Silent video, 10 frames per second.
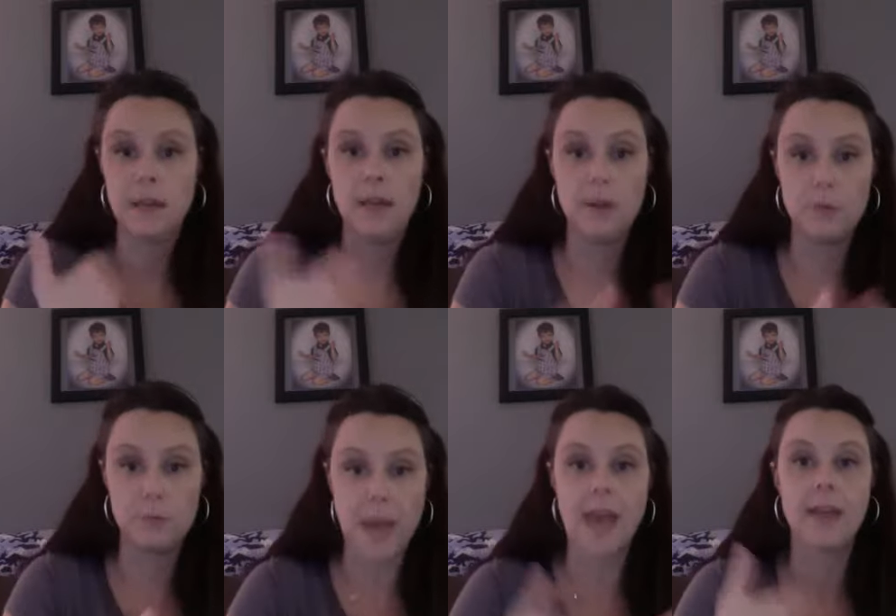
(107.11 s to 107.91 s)
goes
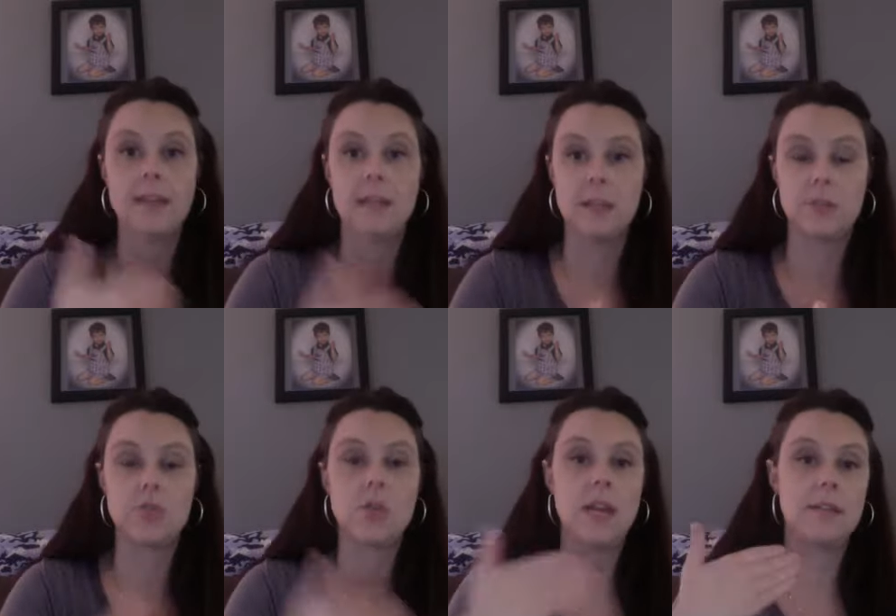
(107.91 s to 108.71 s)
back, gets
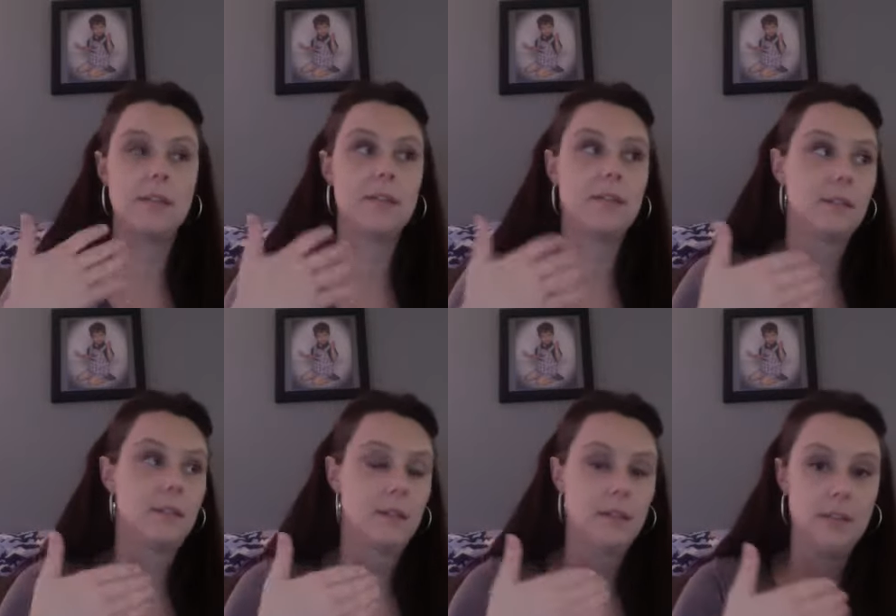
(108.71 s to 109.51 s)
dressed,
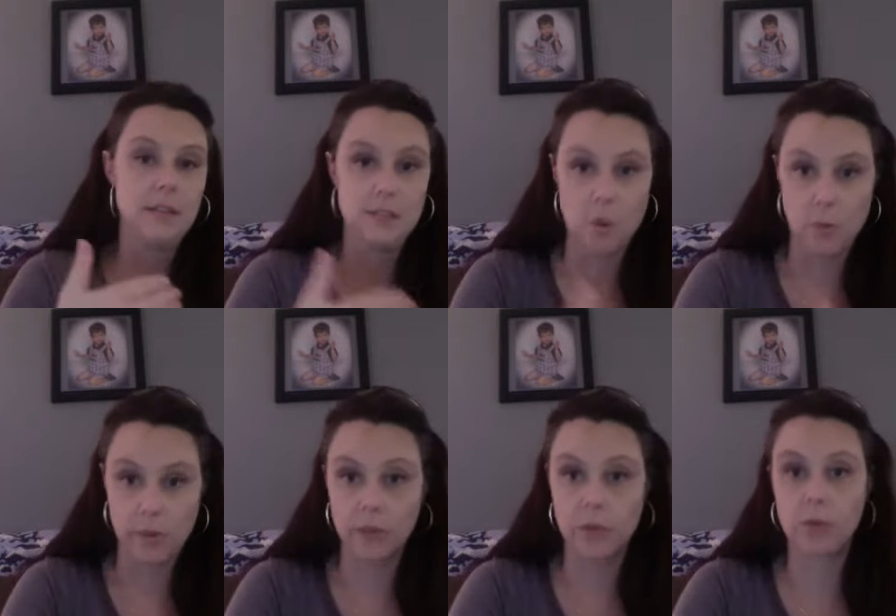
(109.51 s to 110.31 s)
is
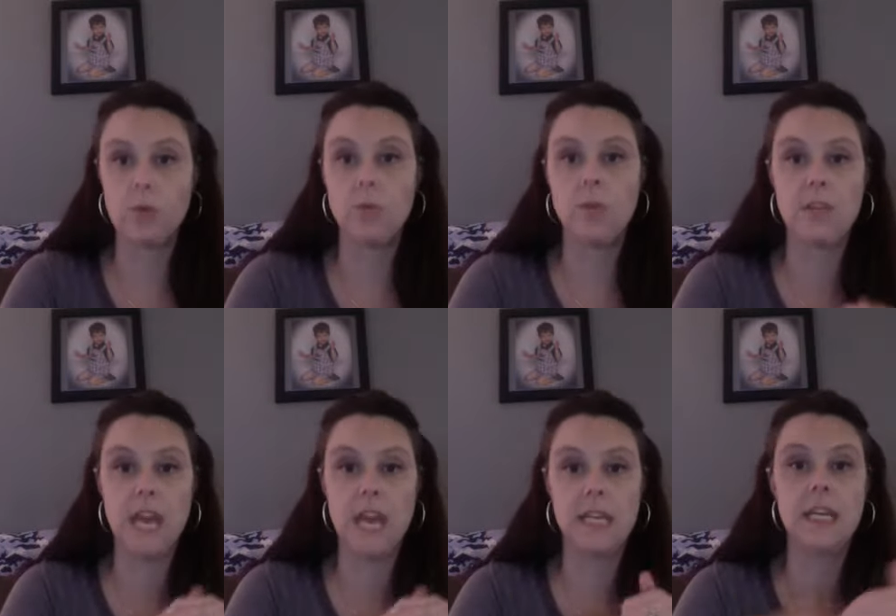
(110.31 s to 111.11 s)
going through with
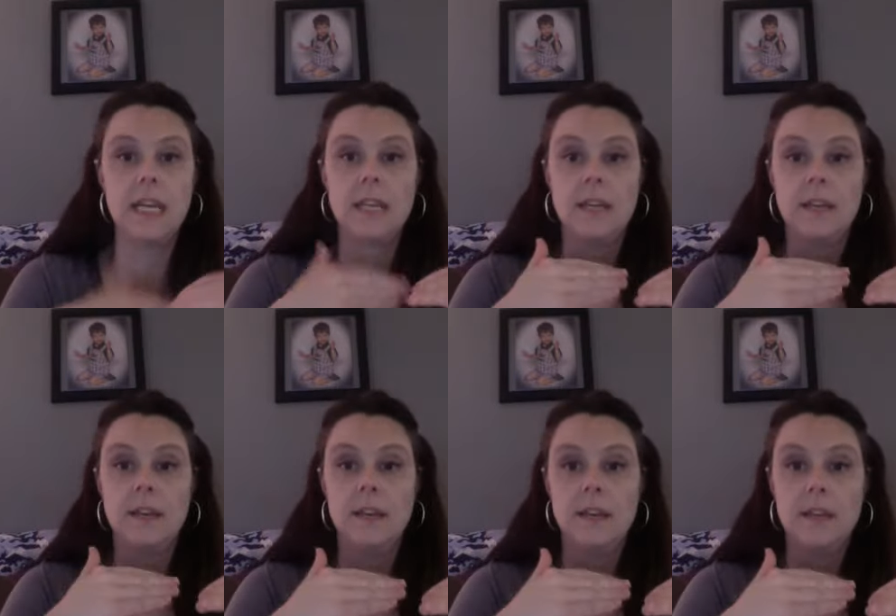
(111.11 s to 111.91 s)
the ending,
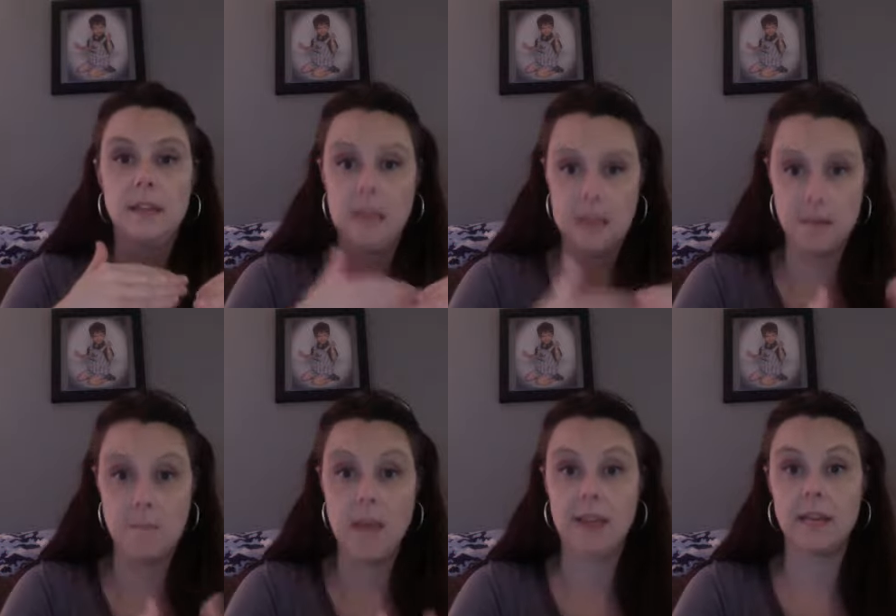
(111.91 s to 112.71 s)
they come
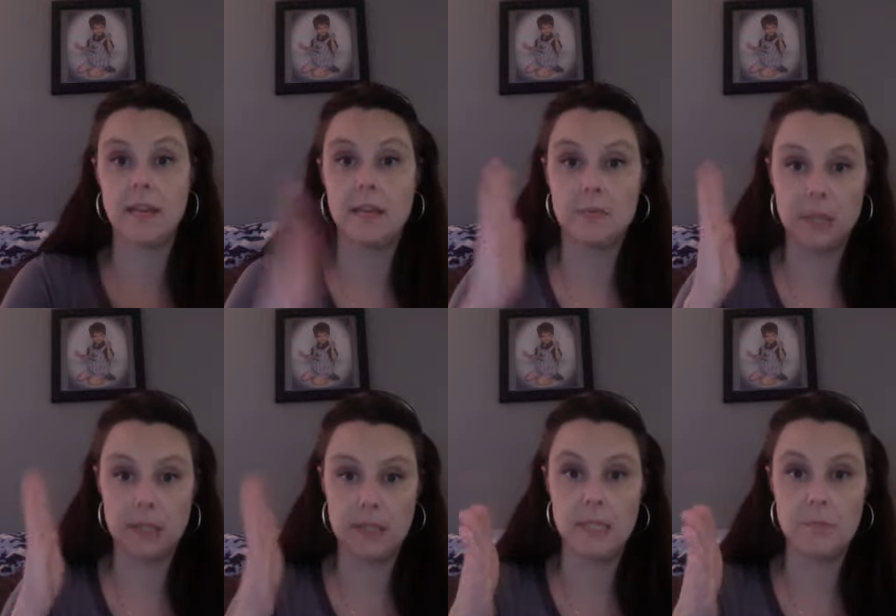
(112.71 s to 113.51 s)
back again
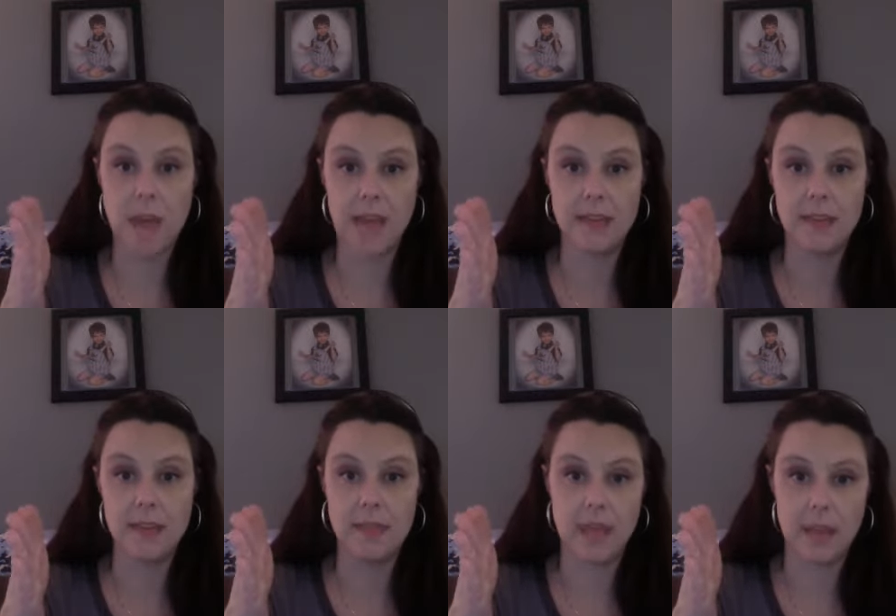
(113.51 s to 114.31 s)
because he's back
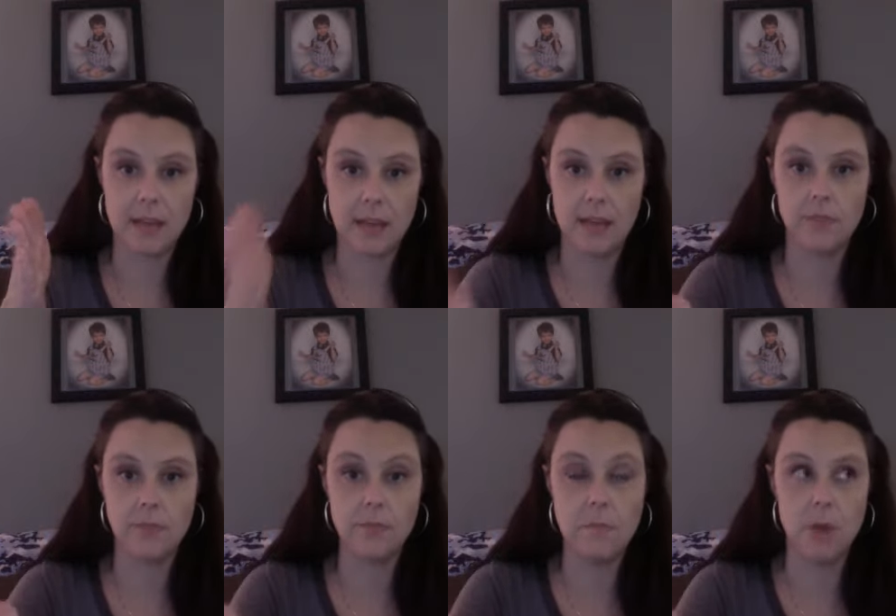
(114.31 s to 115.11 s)
in that kind of
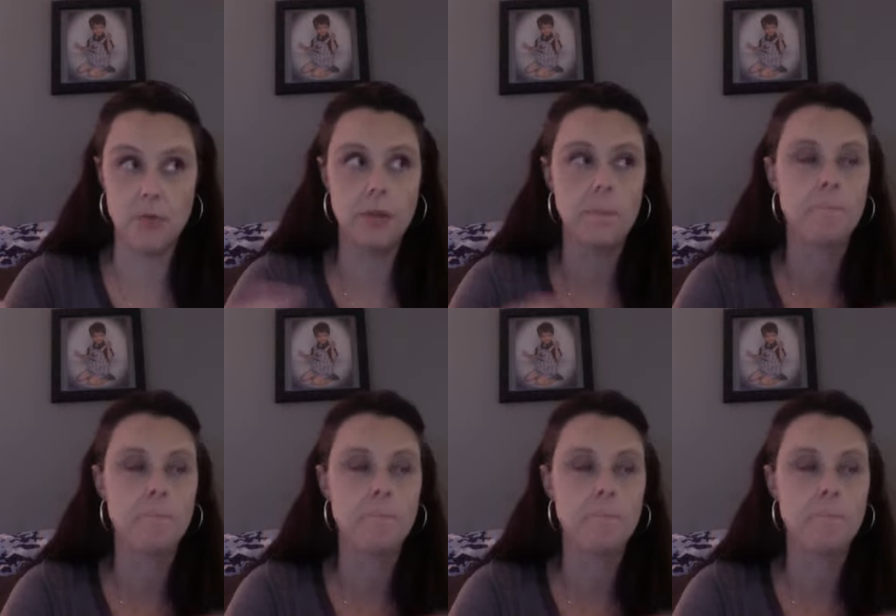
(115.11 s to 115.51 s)
mode.